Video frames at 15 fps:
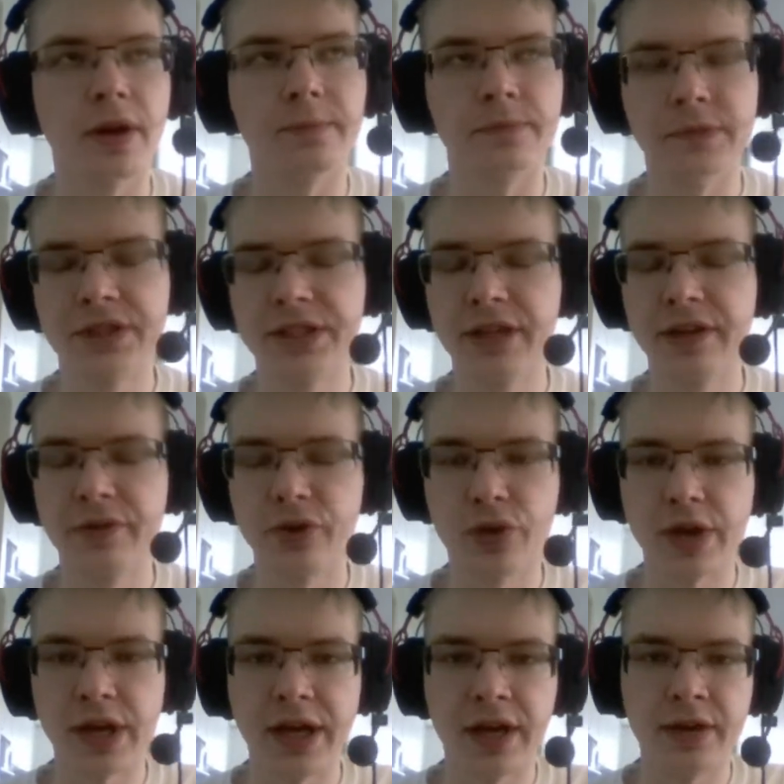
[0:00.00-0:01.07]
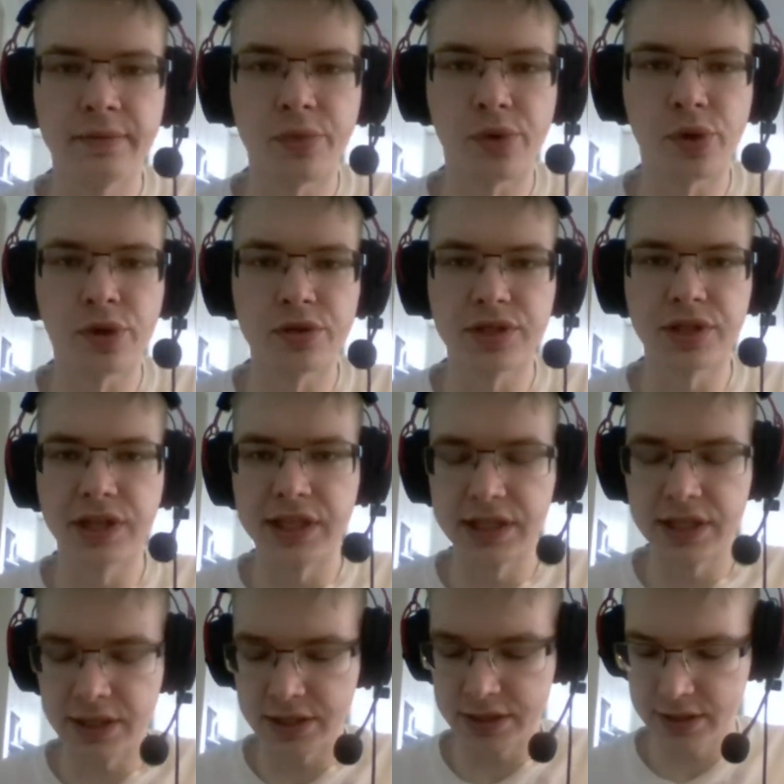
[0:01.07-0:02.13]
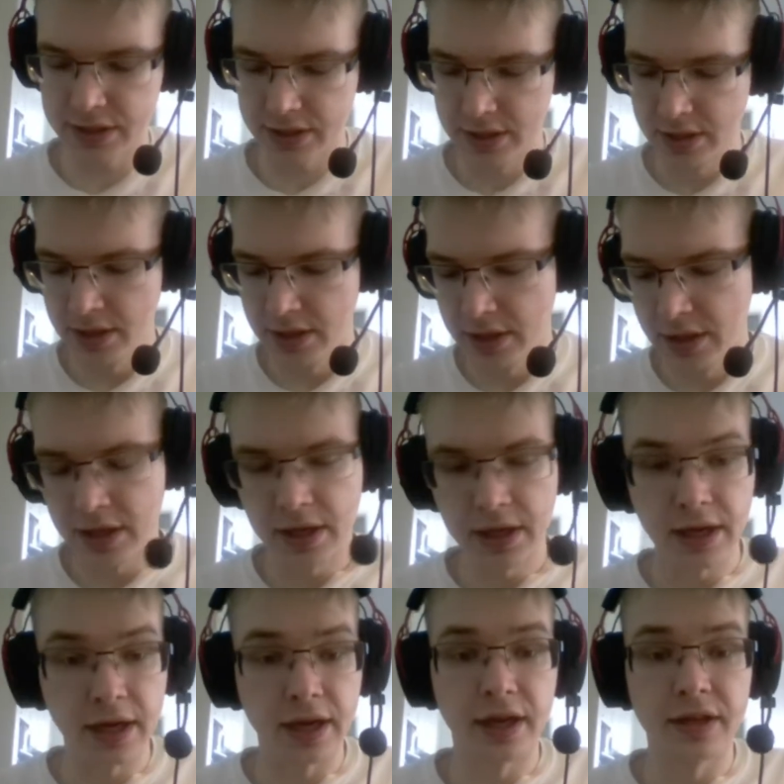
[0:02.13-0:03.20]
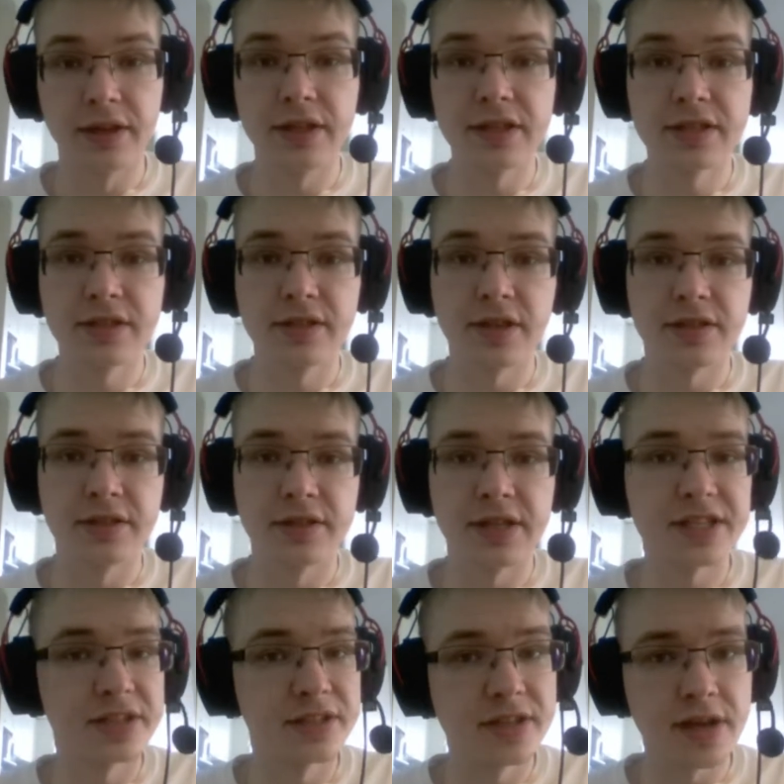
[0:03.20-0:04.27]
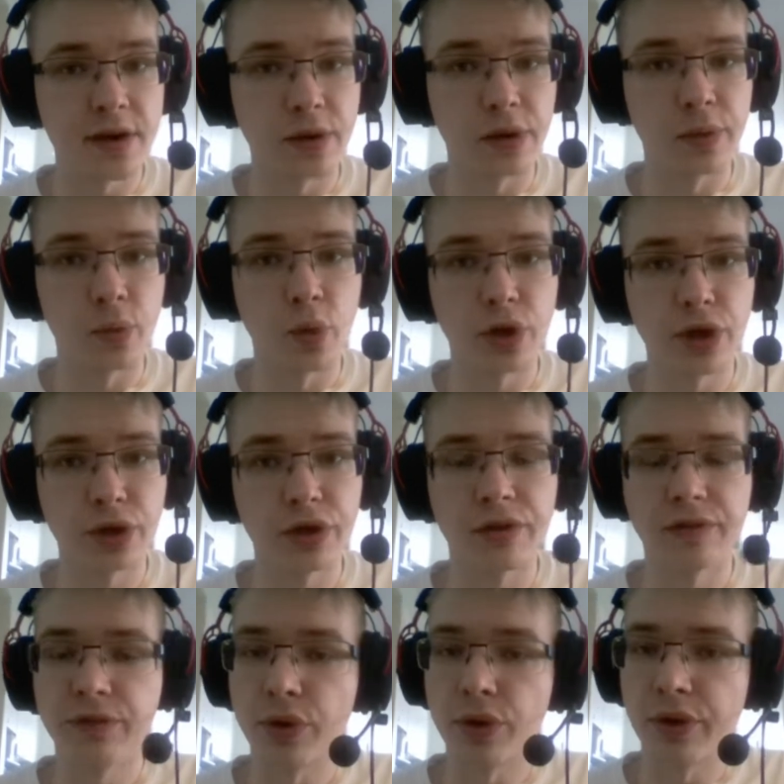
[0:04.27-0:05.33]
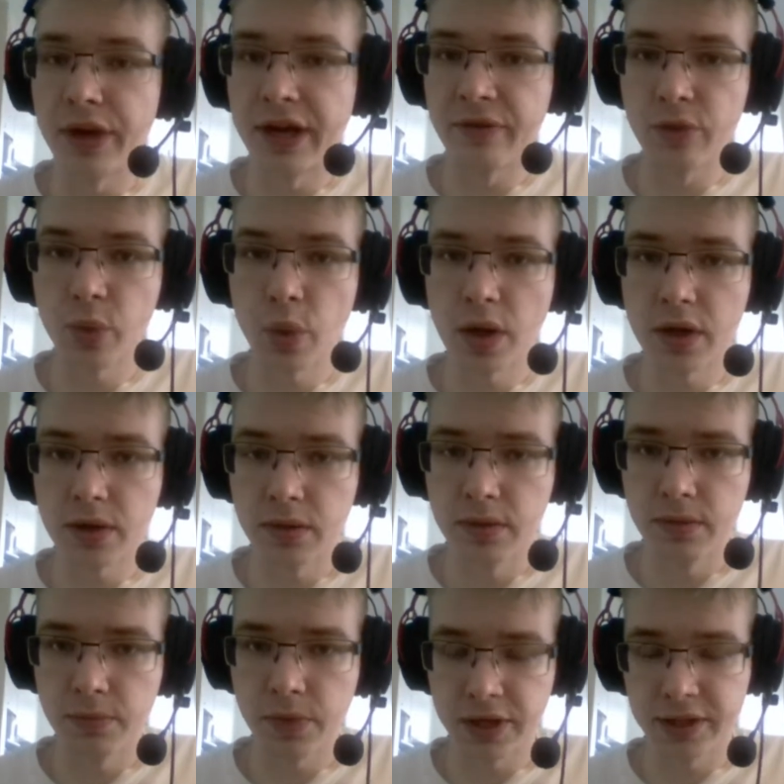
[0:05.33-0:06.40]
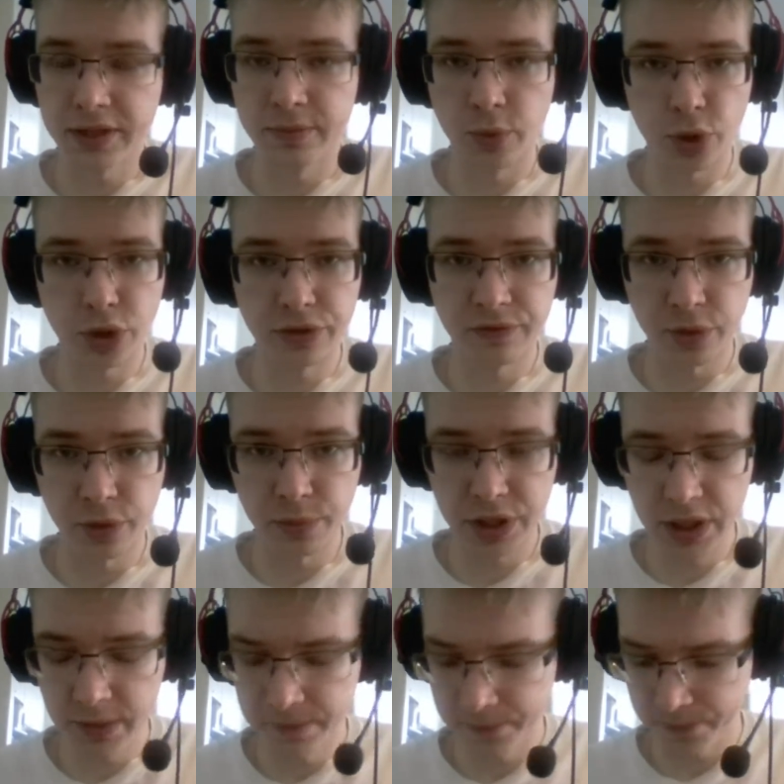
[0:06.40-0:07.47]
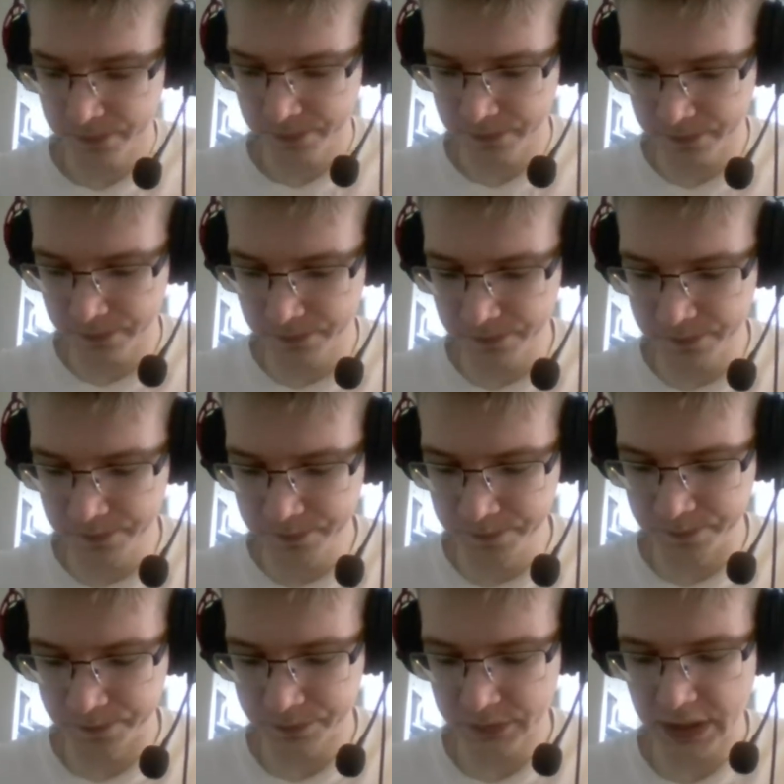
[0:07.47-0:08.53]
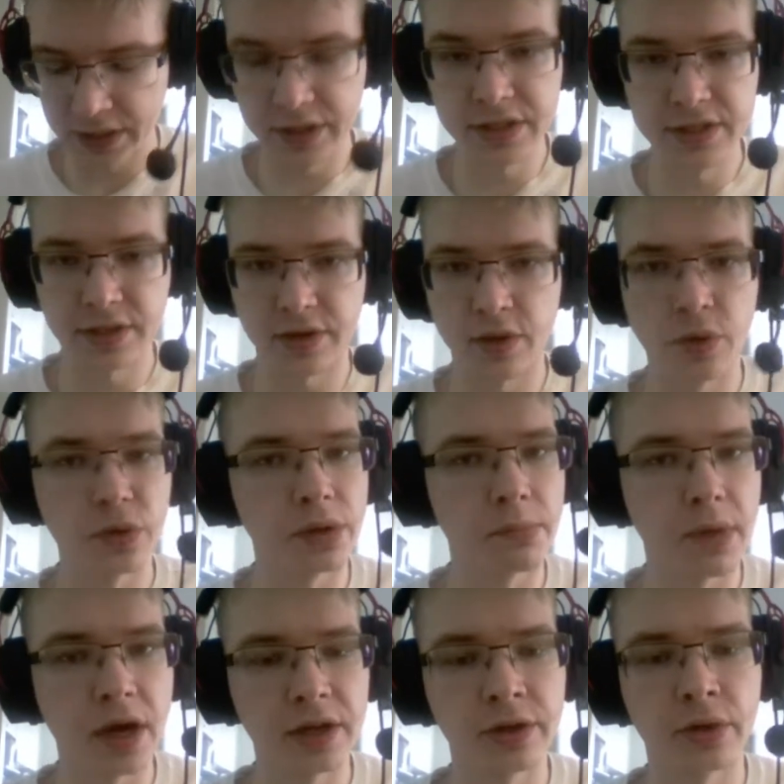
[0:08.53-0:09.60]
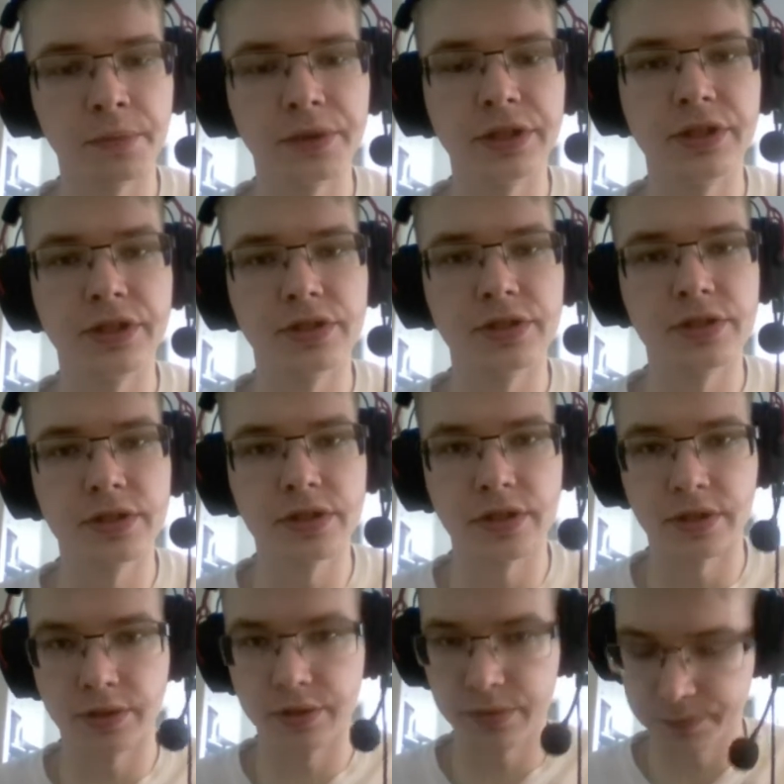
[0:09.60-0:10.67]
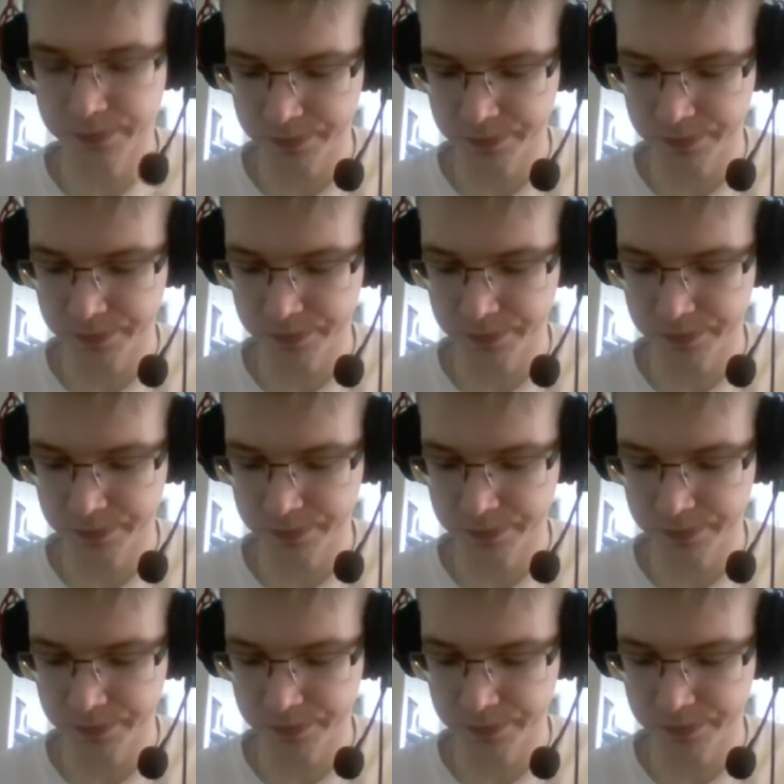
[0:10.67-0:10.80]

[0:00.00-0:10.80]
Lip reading: silver and bronze leagues. This doesn't necessarily work for everyone, but it worked for me, and these are only my opinions, so